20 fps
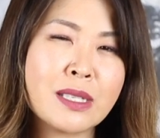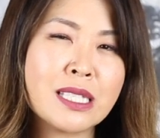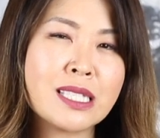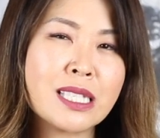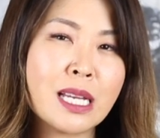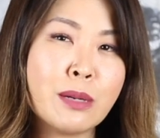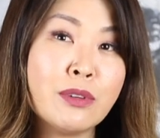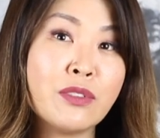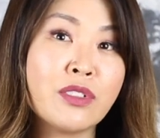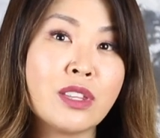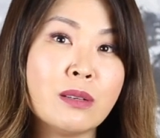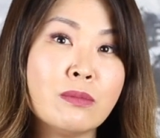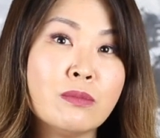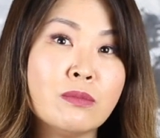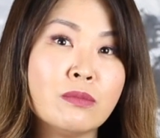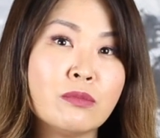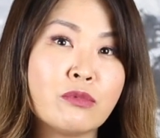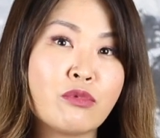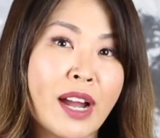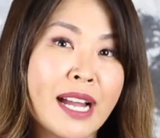Some of
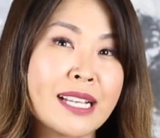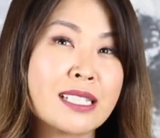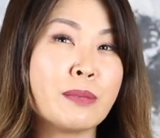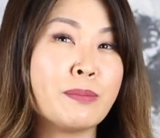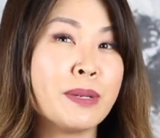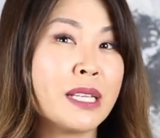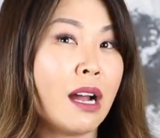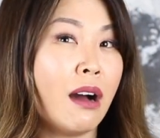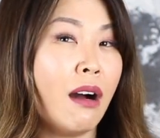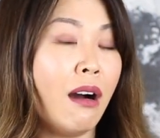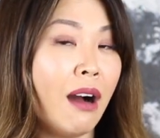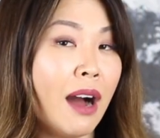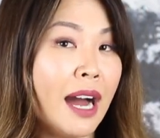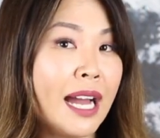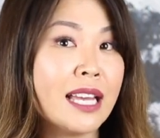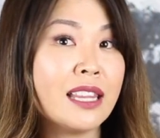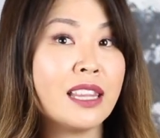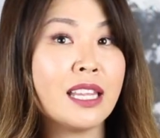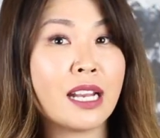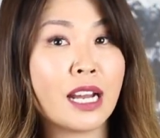them ranked a bit
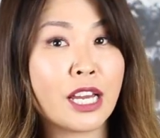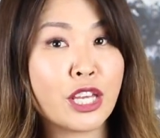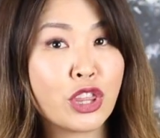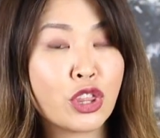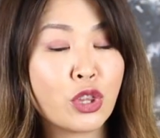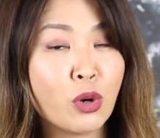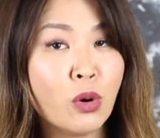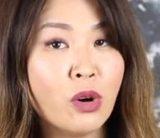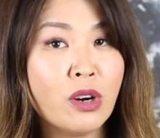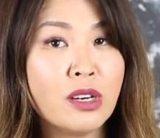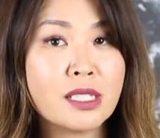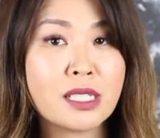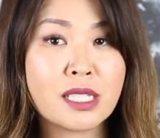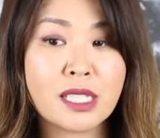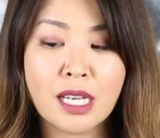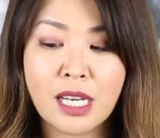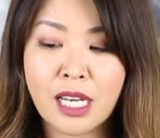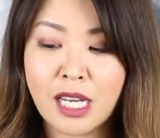higher than I thought.